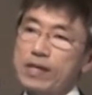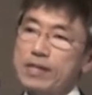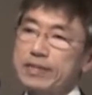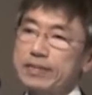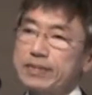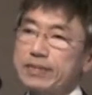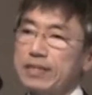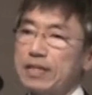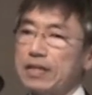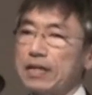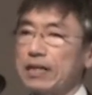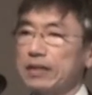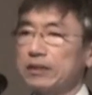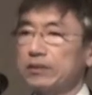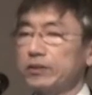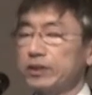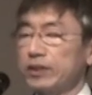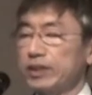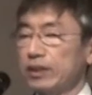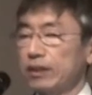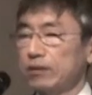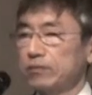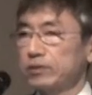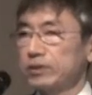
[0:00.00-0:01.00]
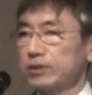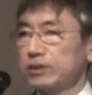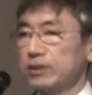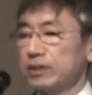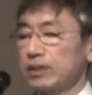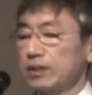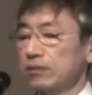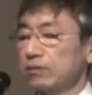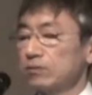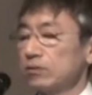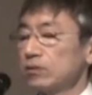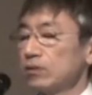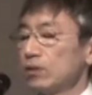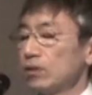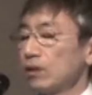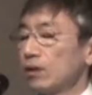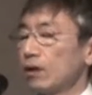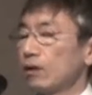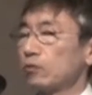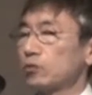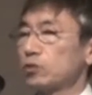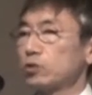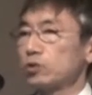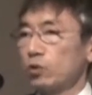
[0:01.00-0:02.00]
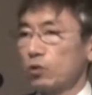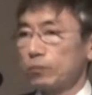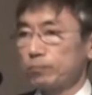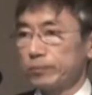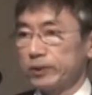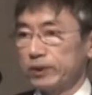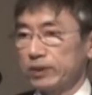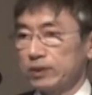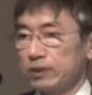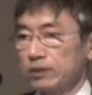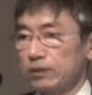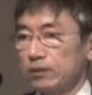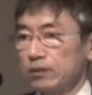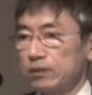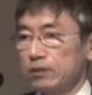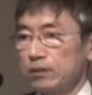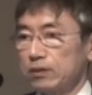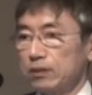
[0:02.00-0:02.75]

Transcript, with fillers: other agricultural crops.